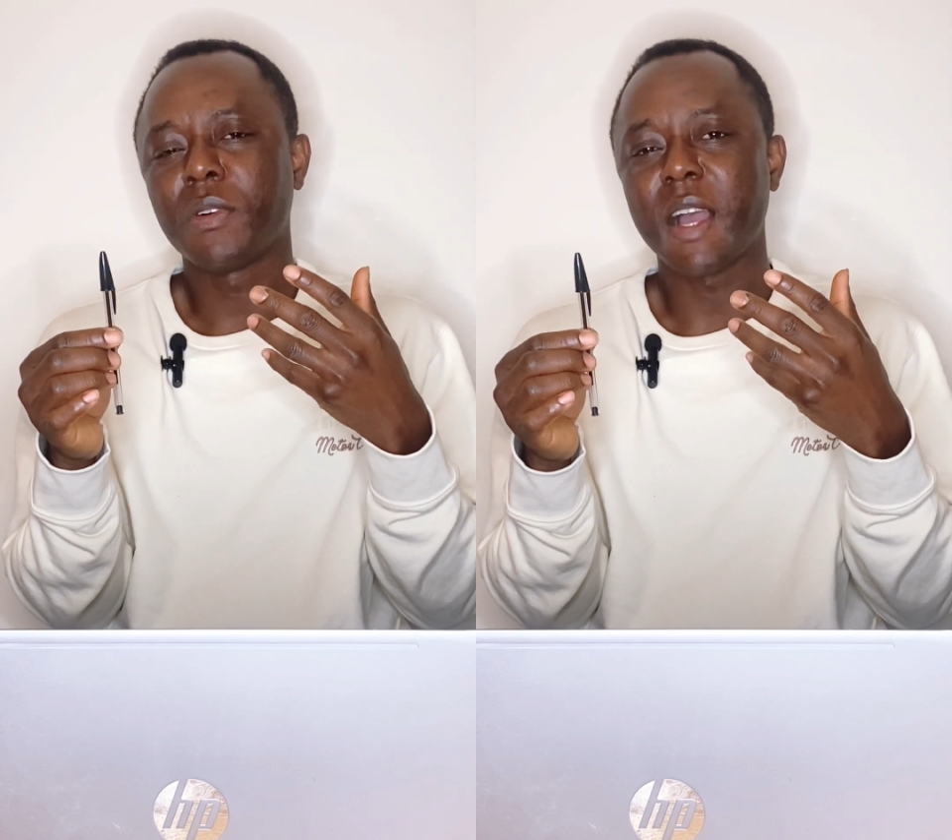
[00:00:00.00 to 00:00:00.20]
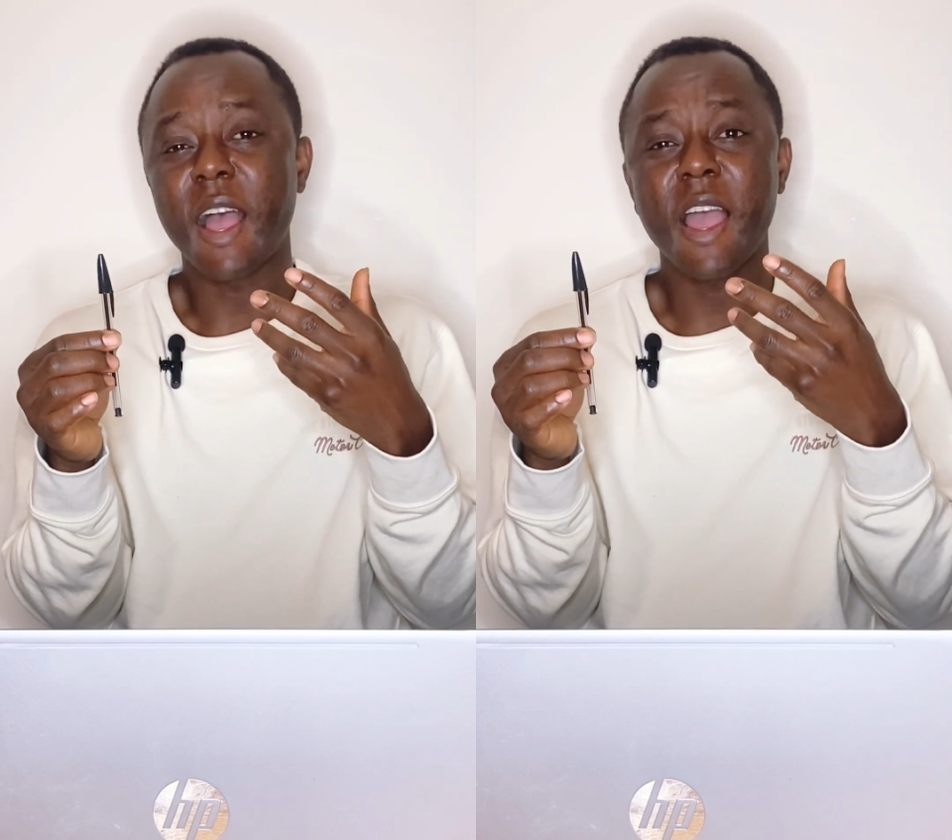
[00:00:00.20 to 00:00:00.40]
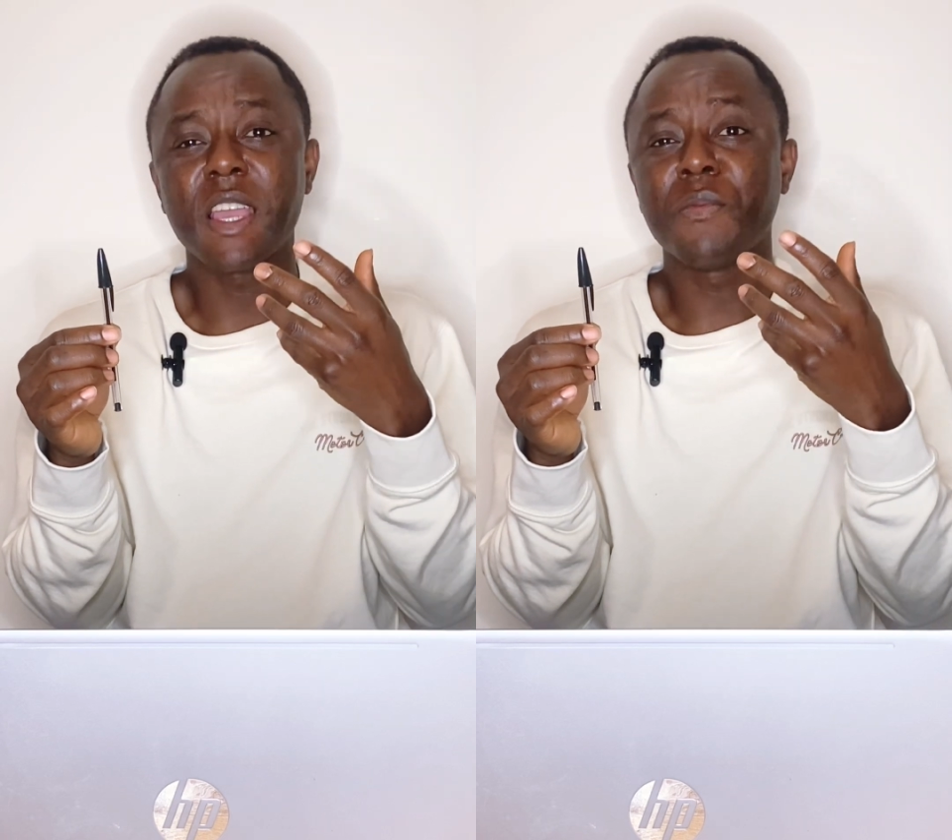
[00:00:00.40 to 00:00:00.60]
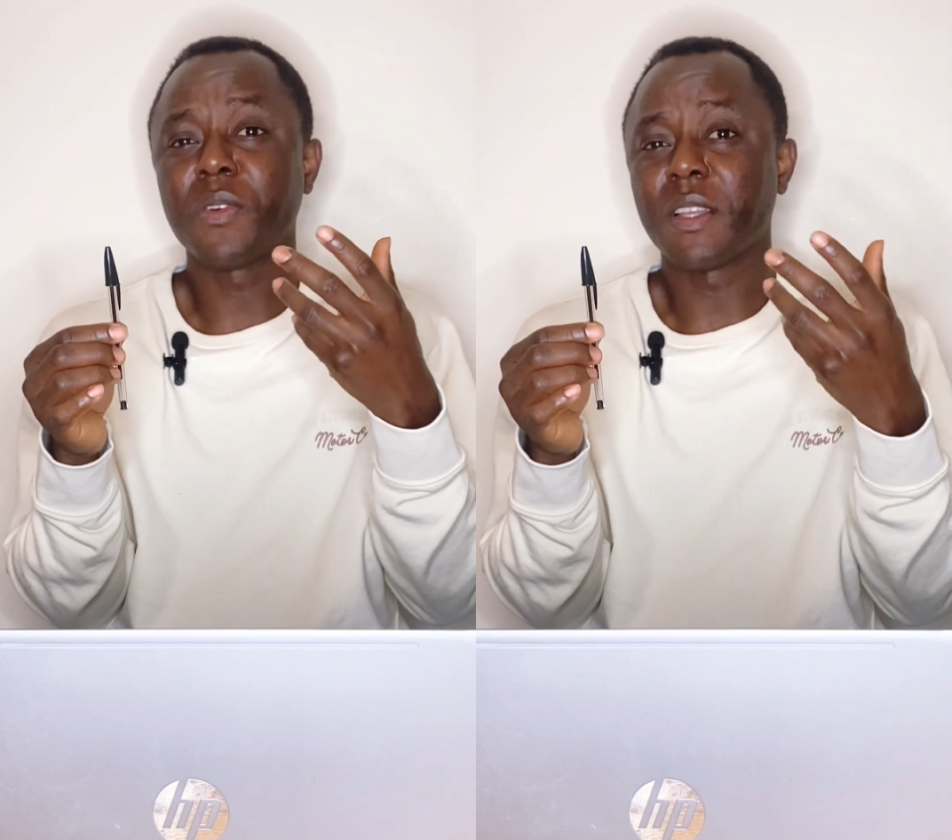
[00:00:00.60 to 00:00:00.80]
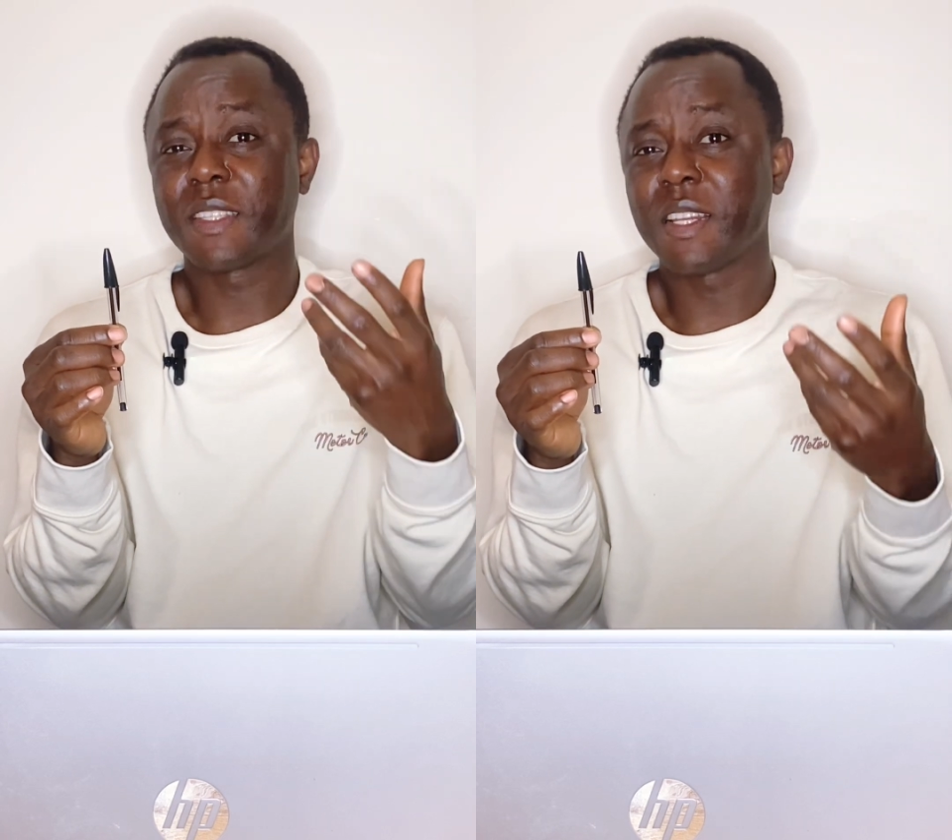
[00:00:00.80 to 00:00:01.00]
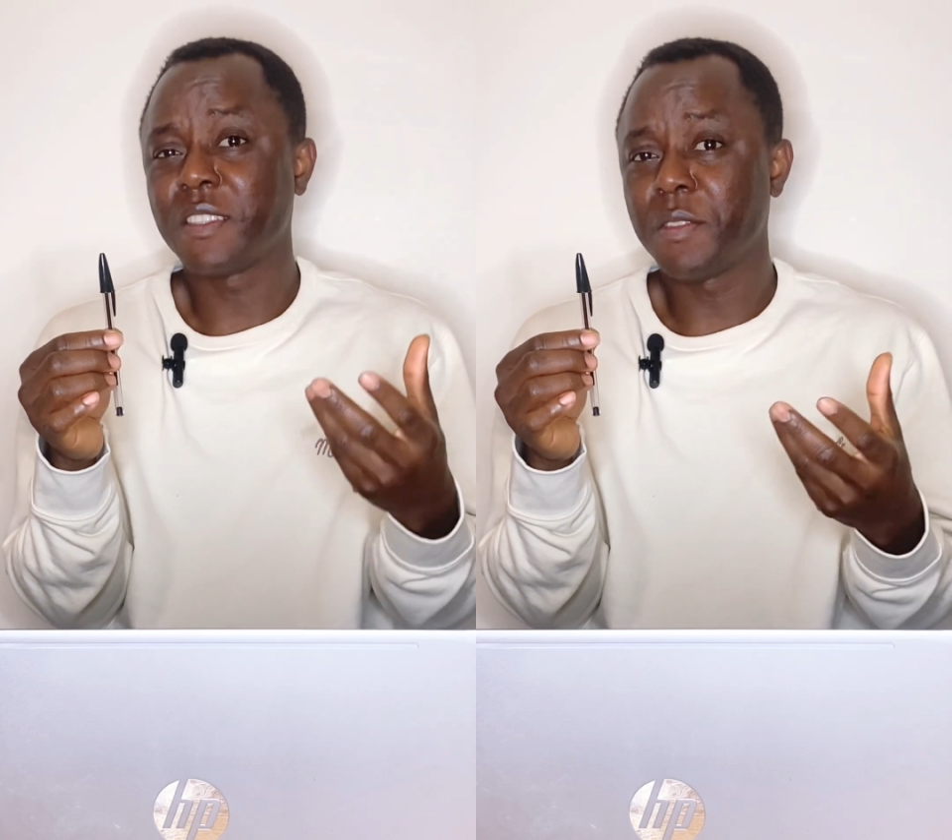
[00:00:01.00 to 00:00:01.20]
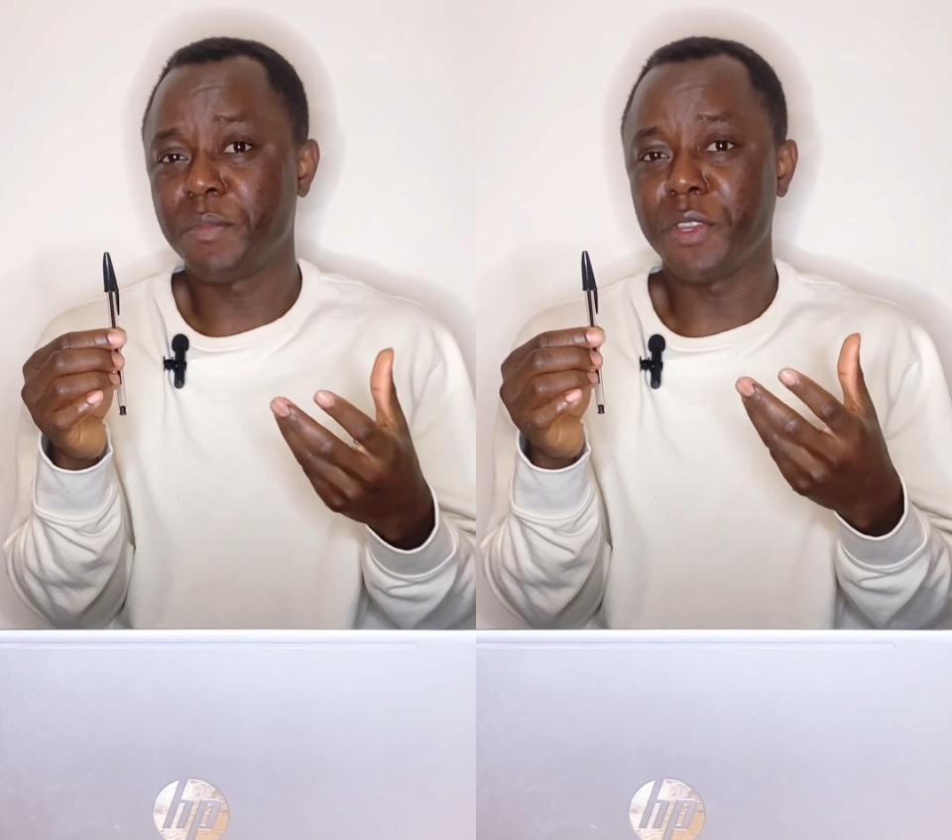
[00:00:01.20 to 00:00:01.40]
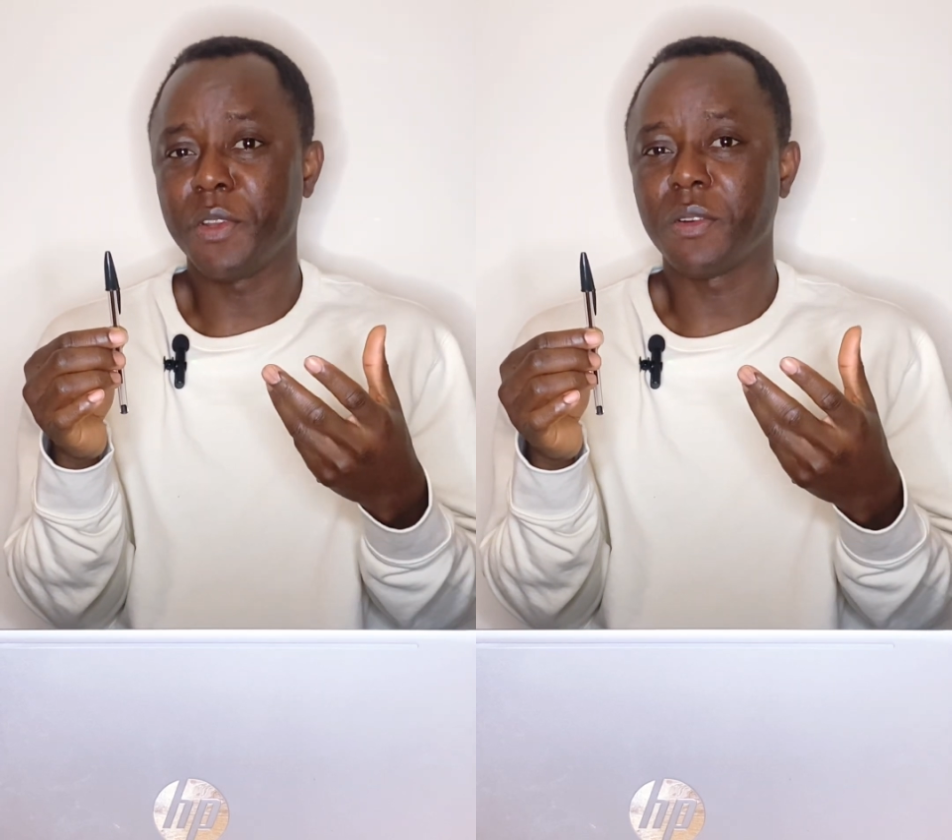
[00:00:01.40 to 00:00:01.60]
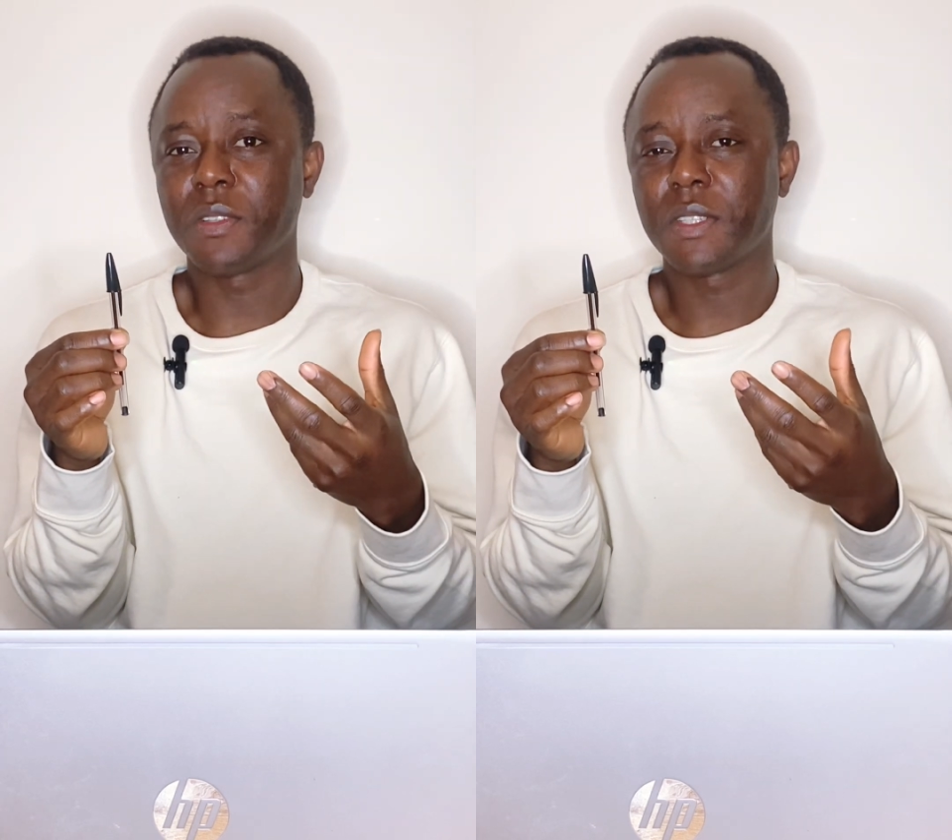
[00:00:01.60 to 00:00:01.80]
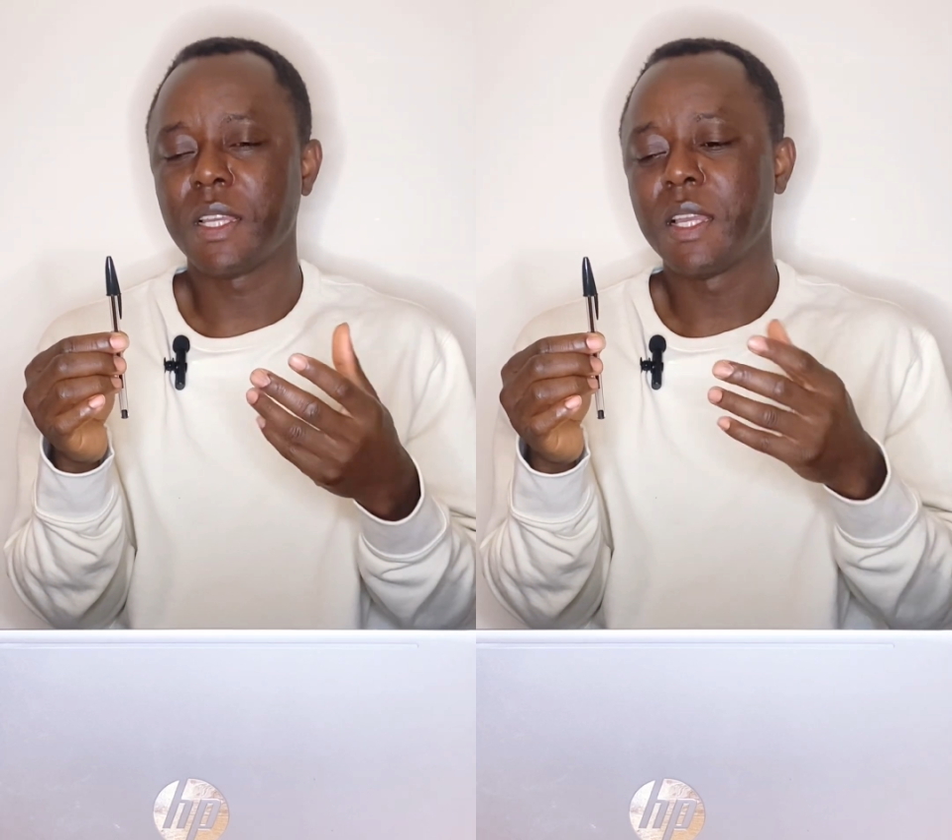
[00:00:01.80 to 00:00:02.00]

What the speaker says: high volatility period,